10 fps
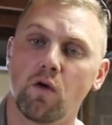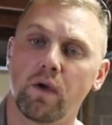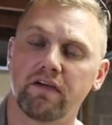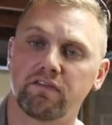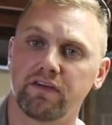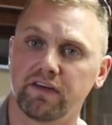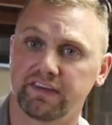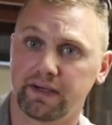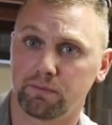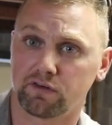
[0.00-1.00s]
We have a very
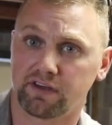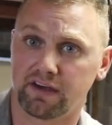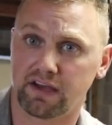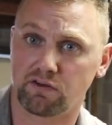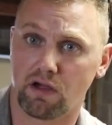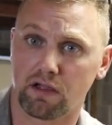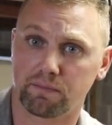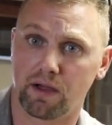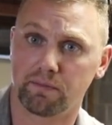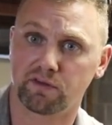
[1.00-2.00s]
similar size
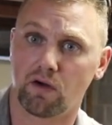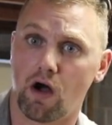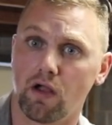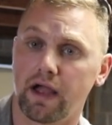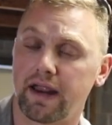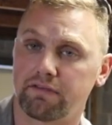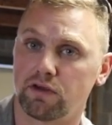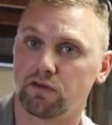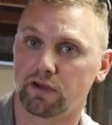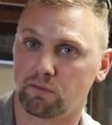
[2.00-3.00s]
hydraulic pump, so all I'd have
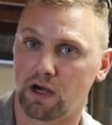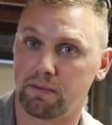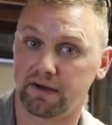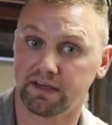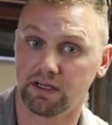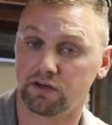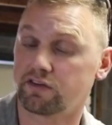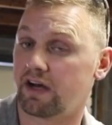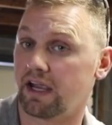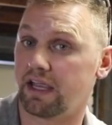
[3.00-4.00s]
to do is upgrade my
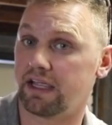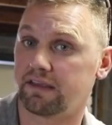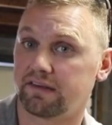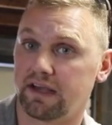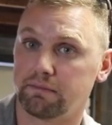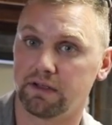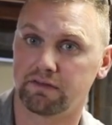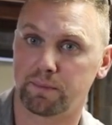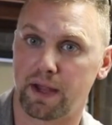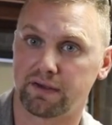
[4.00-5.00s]
cylinders and I can get the same
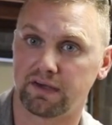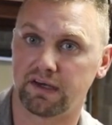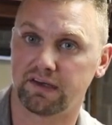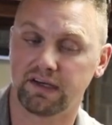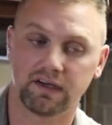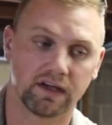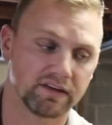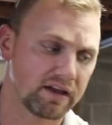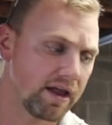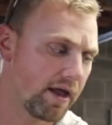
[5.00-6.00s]
lift capacity as he does.